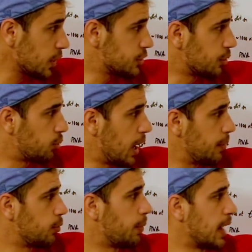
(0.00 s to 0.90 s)
So
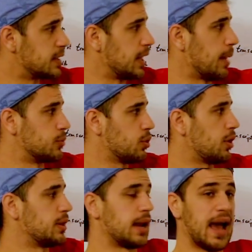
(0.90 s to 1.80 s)
Rev will bind to the
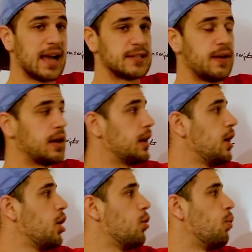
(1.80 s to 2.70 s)
mTOR and then activate it,
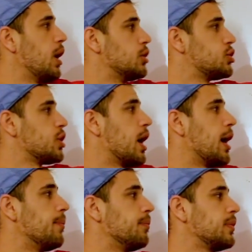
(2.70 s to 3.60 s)
which
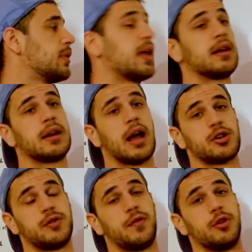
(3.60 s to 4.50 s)
then can
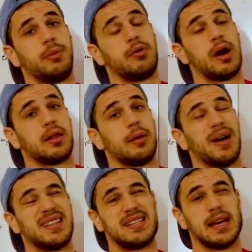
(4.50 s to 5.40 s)
actually further be regulated
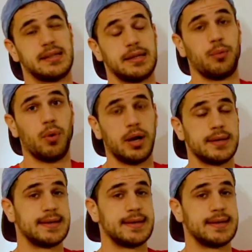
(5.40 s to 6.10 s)
by TSC1 and